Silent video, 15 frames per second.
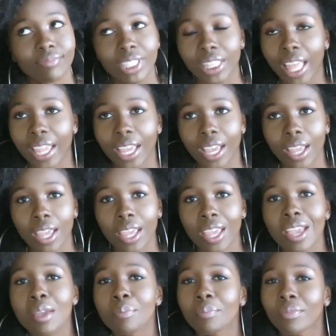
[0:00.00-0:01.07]
Like,
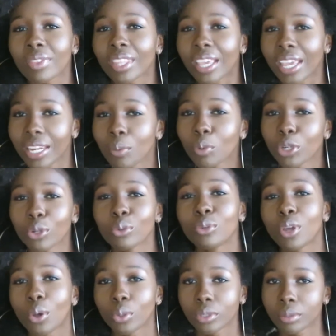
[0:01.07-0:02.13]
anyone who
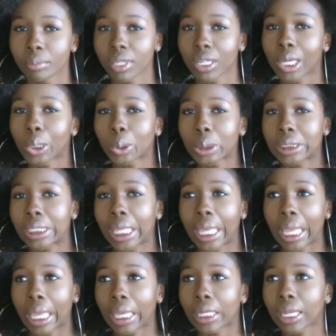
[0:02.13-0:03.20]
knows me knows
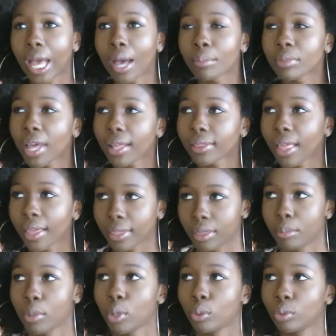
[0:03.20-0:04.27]
that I'm not like
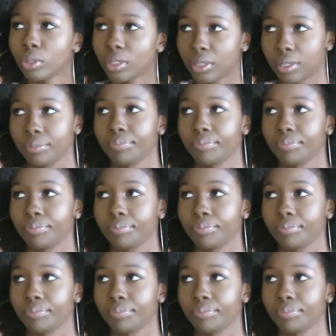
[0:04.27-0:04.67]
the most,